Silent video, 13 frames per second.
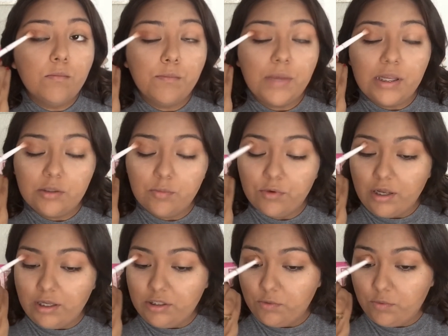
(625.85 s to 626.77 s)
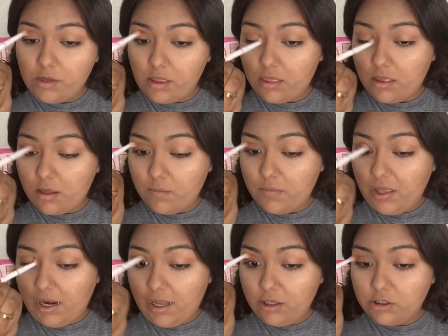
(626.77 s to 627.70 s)
mesmerized with them
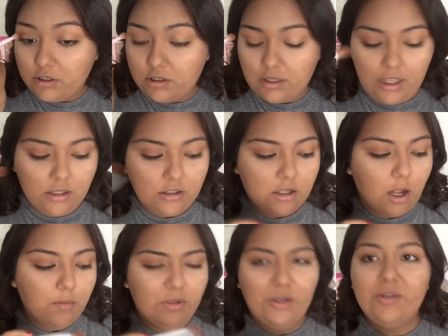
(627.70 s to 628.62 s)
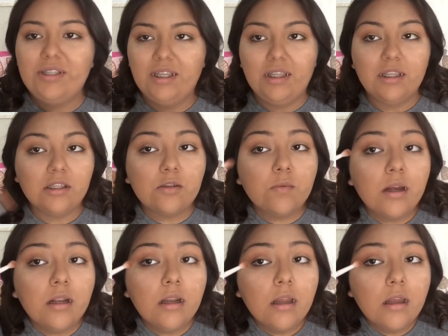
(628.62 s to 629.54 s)
that I just like stopped using this
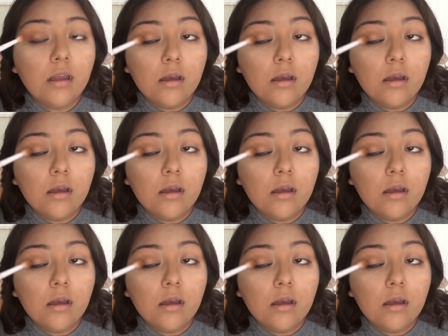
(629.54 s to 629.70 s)
one,